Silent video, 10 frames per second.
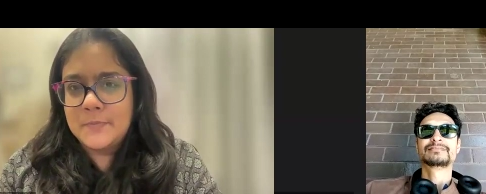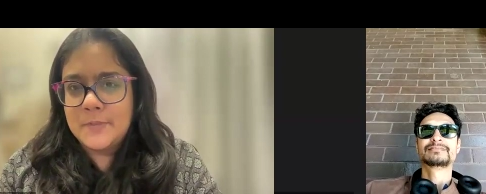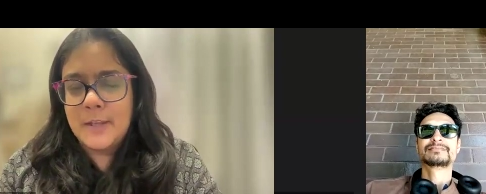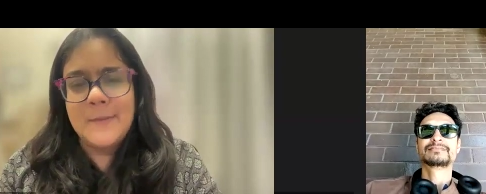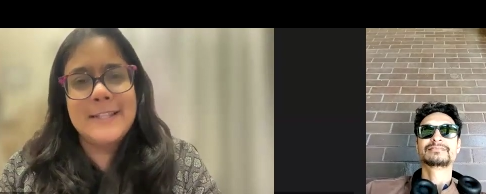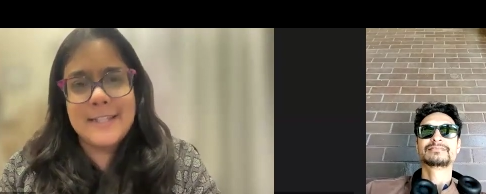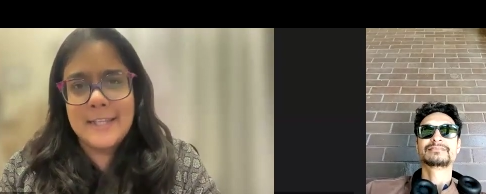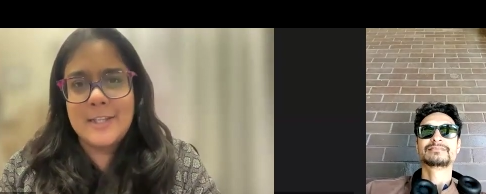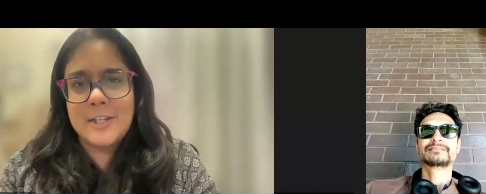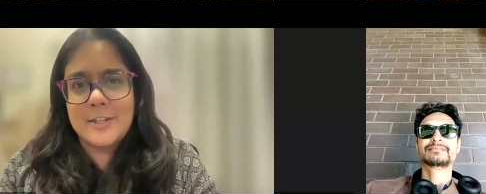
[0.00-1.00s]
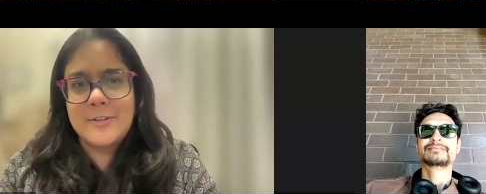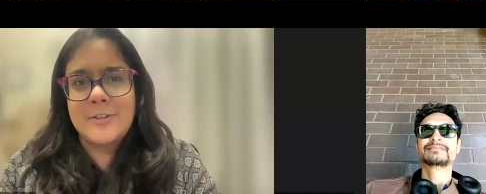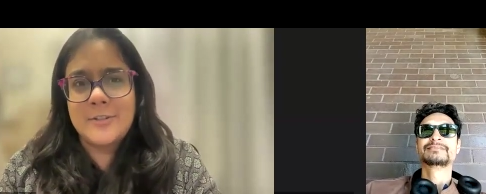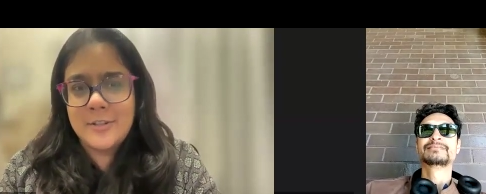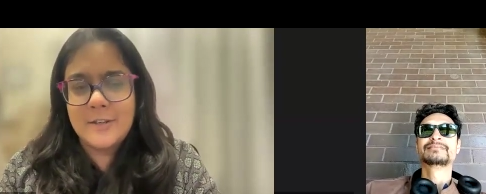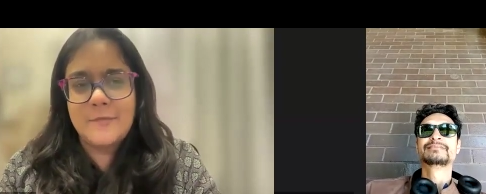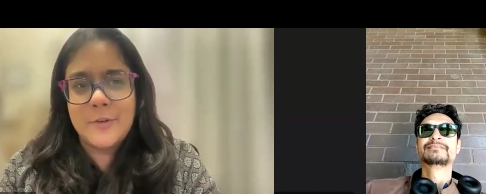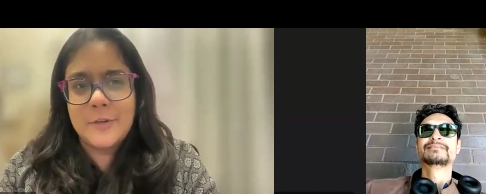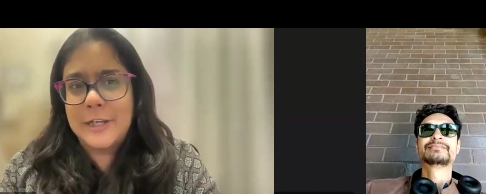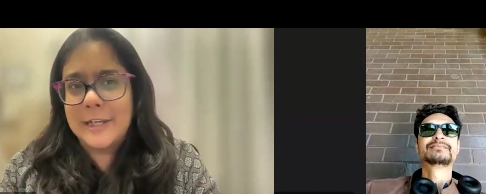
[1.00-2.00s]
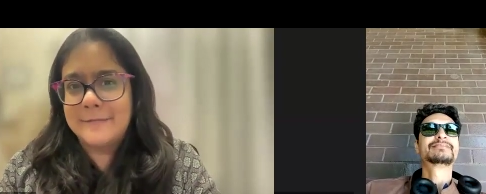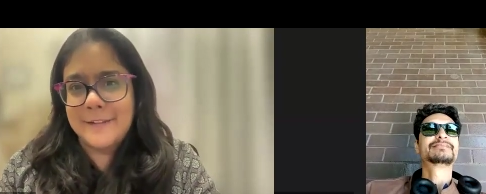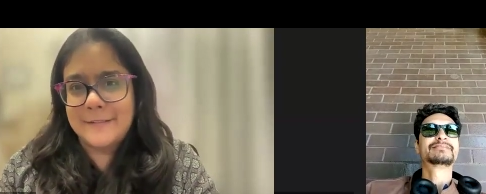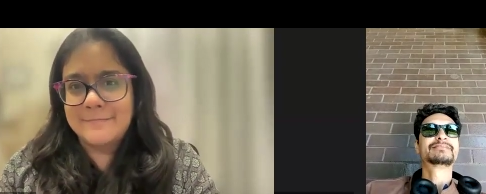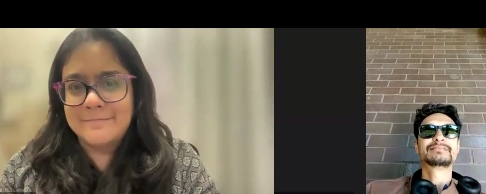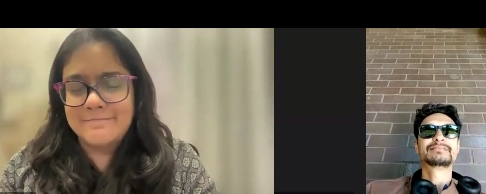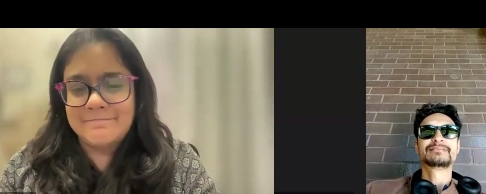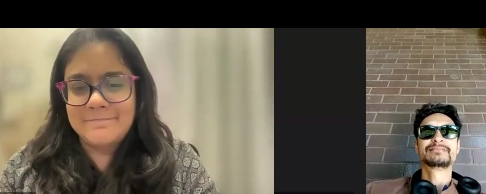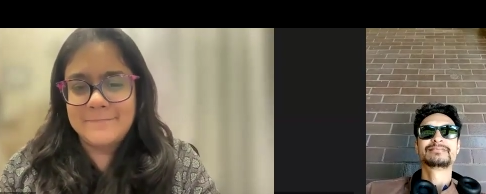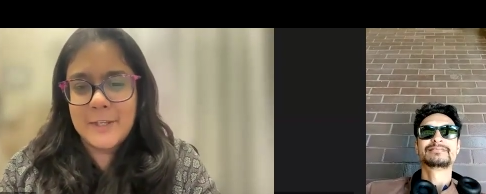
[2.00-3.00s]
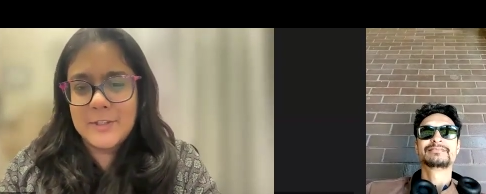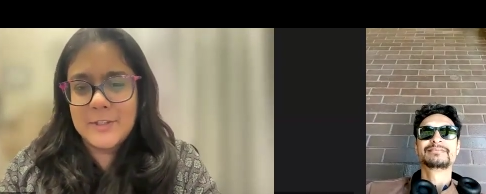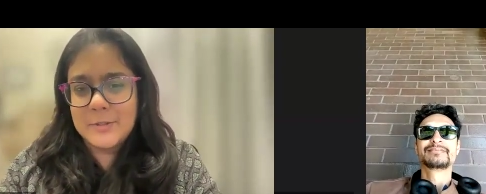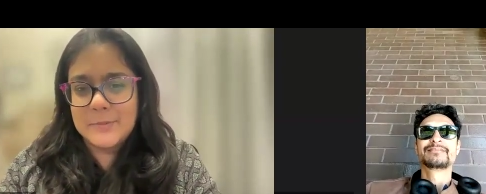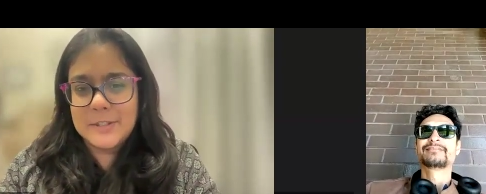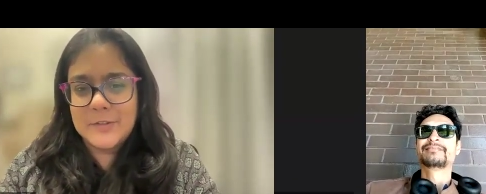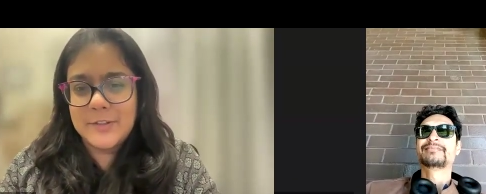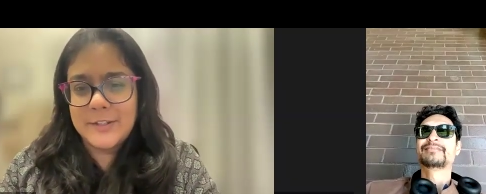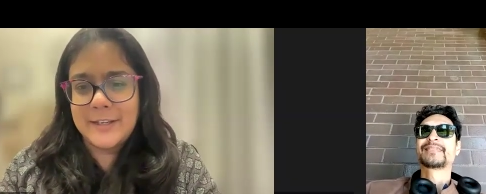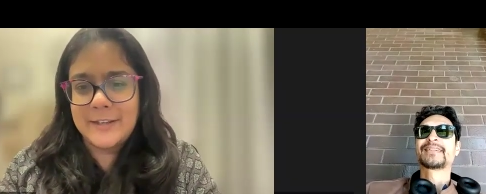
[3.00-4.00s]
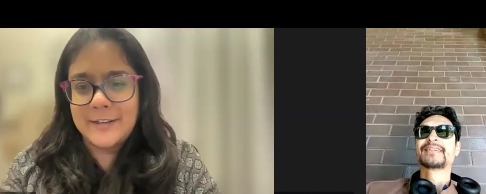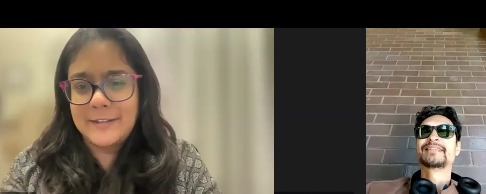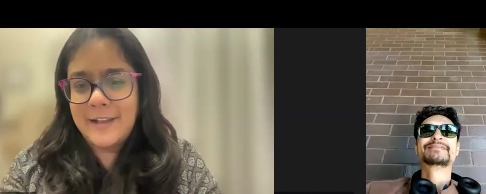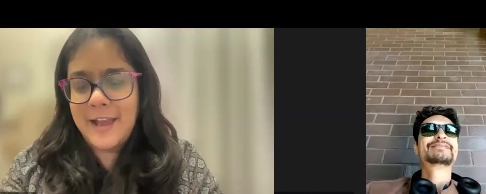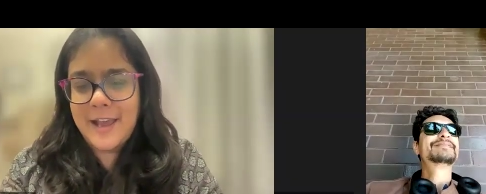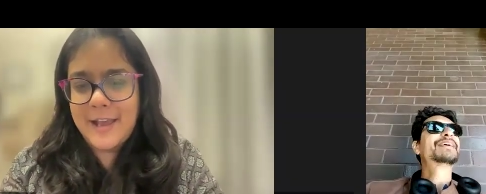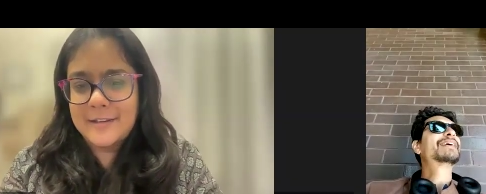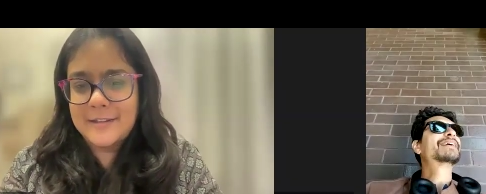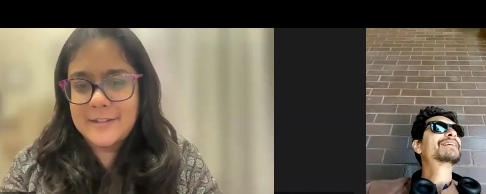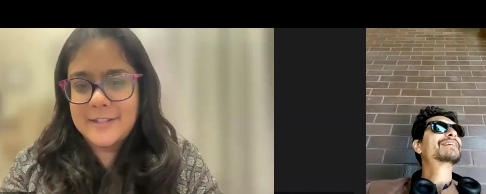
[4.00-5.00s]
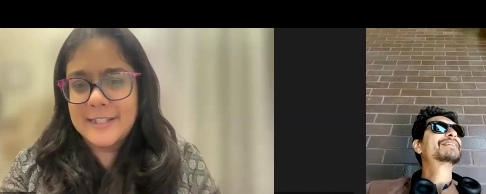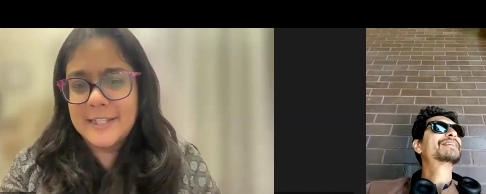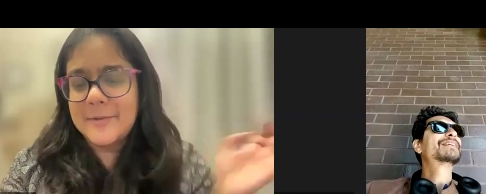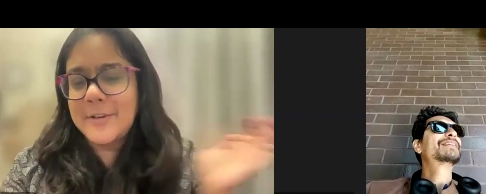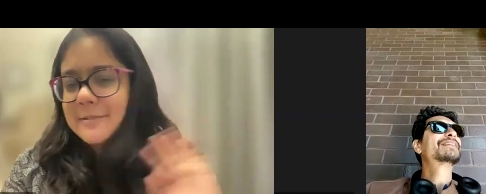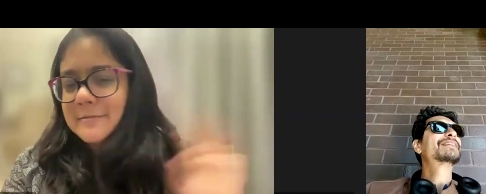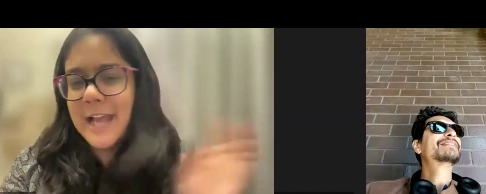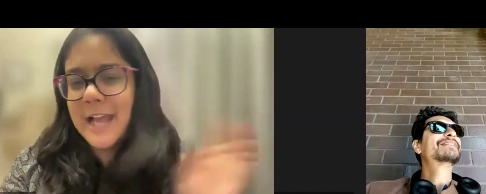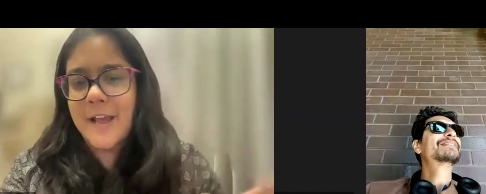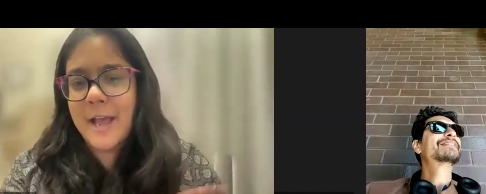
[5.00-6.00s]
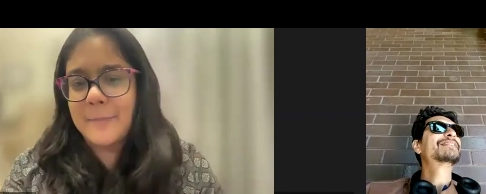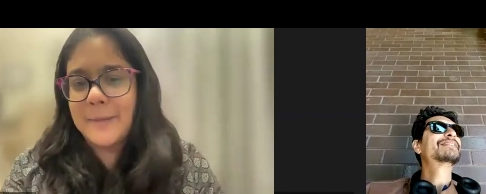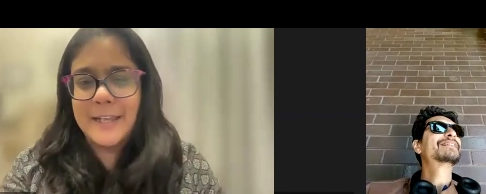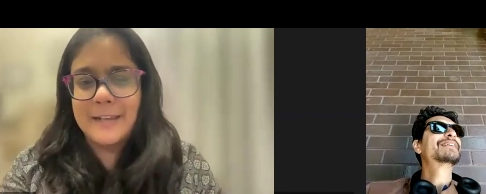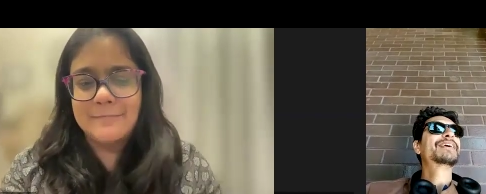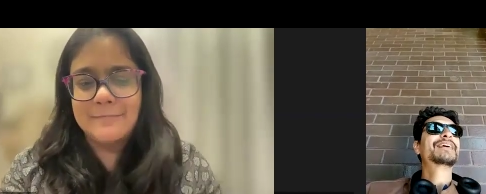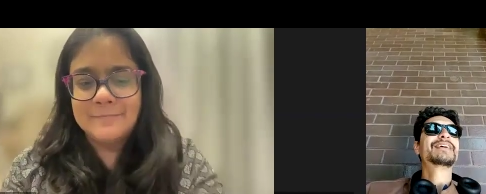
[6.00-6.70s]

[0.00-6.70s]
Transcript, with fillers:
Speaker 1: I think we'll see each other in a fortnight then. Thank you so much for attending, and uh, see you around. Have a happy day.